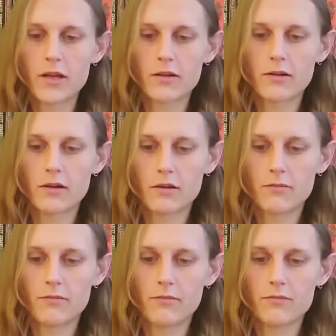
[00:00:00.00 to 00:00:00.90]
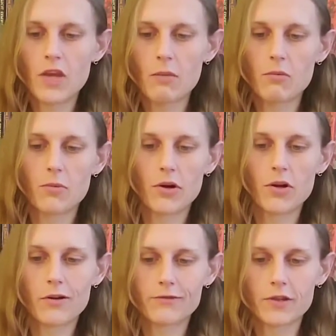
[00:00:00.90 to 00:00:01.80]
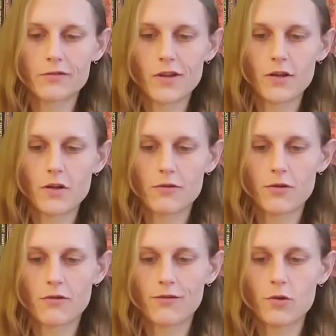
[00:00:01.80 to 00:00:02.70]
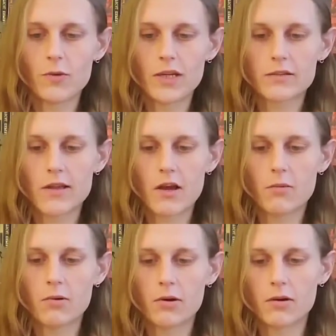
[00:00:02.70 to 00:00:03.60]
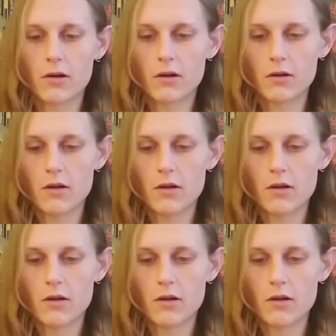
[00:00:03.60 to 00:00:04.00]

And yeah, I've been putting off this video for a few weeks now, but